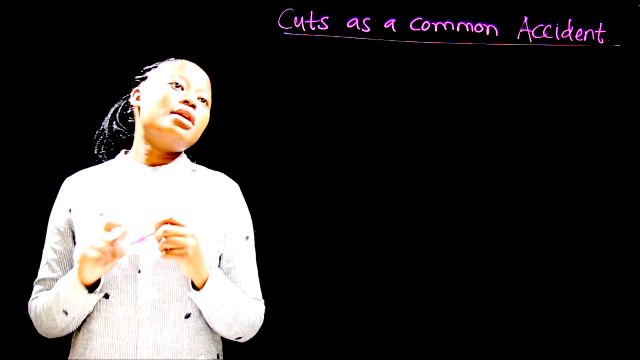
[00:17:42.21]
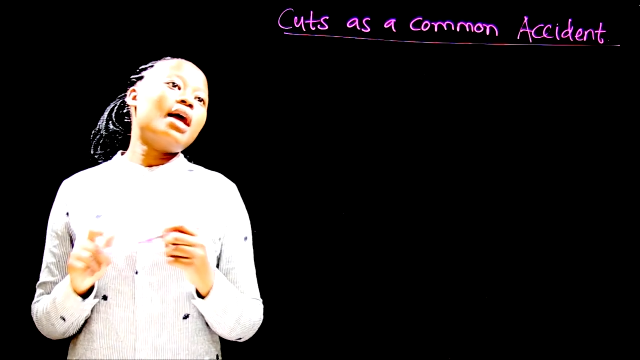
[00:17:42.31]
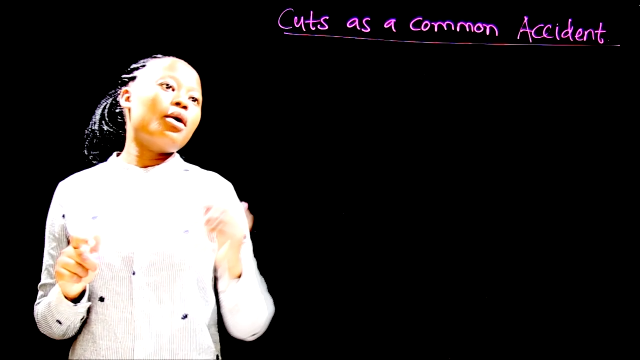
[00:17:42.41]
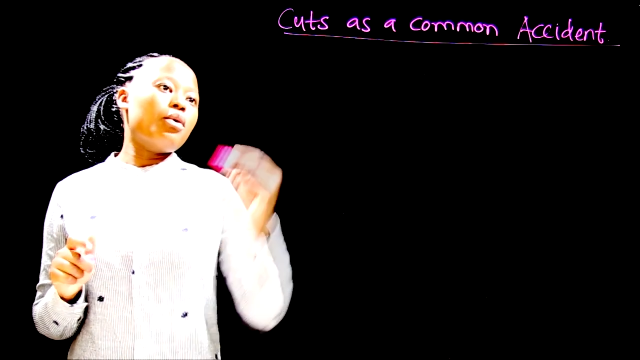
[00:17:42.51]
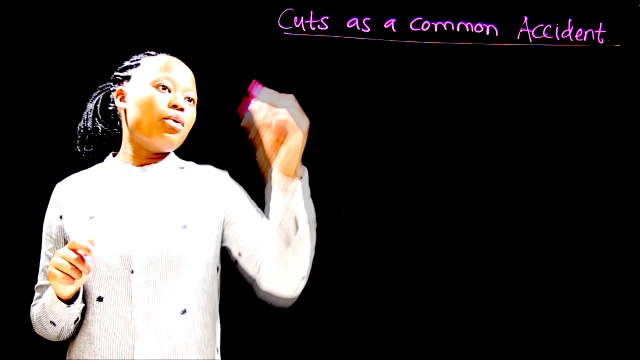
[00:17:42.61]

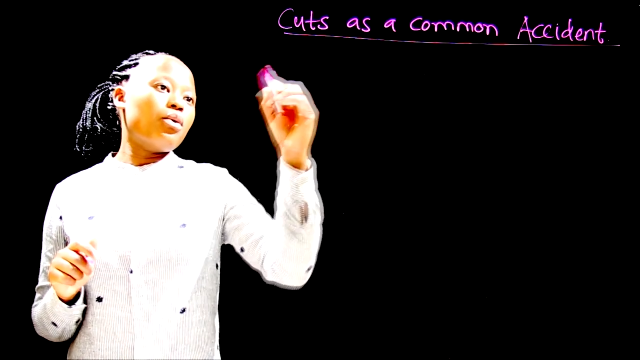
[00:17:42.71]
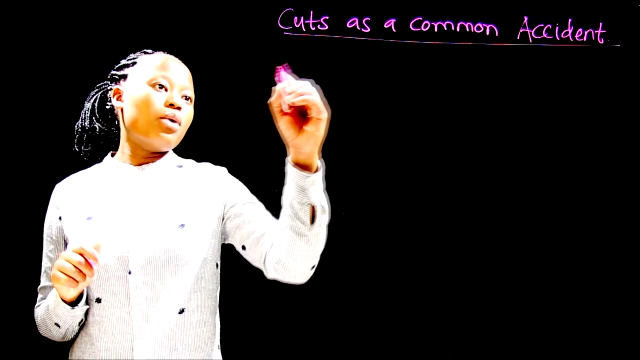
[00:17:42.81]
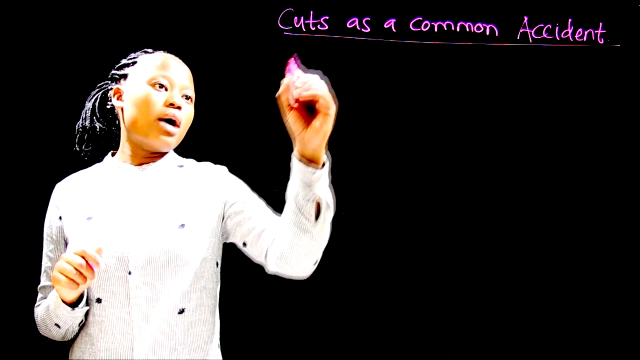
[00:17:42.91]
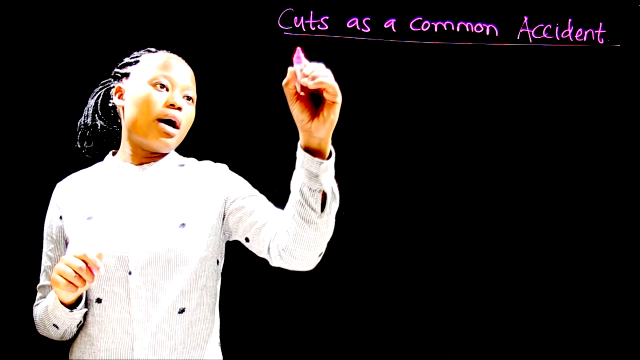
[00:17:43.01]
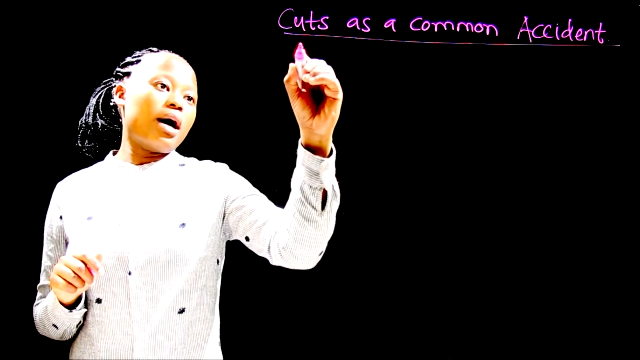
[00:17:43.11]
Now,
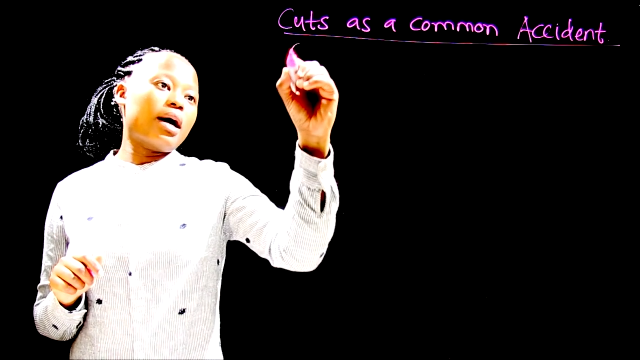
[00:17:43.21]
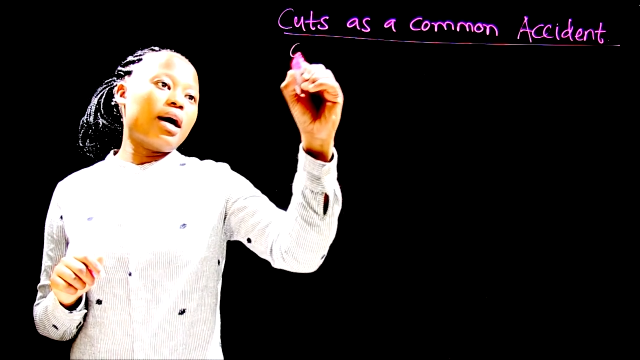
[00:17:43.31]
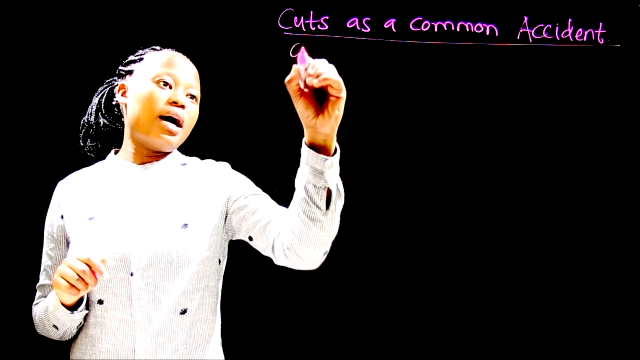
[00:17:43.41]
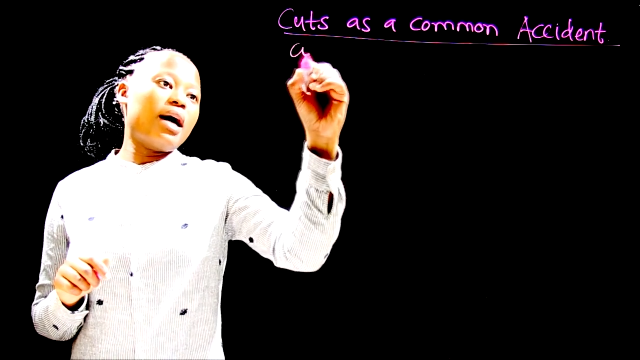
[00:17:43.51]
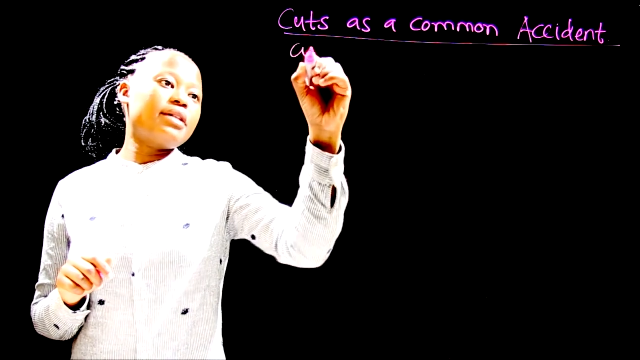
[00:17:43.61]
a
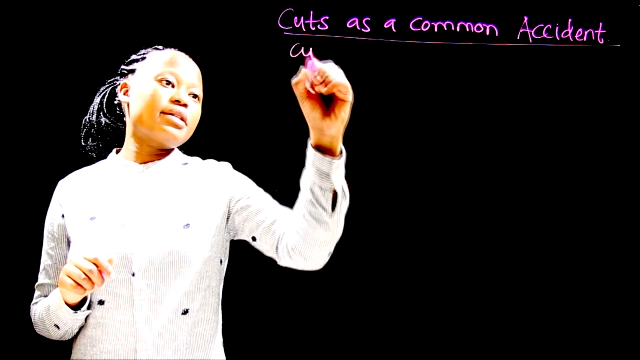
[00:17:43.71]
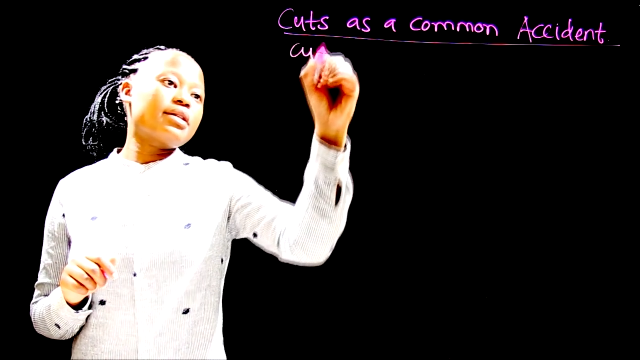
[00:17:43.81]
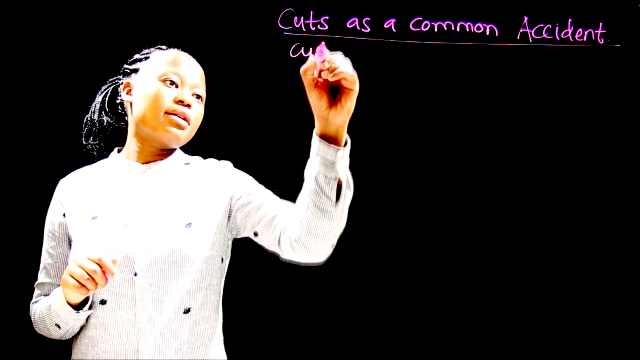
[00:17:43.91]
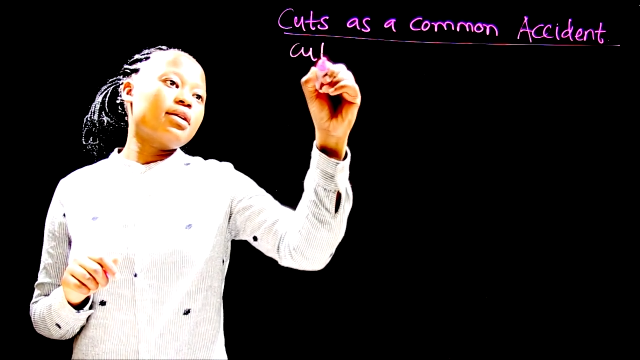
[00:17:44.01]
cut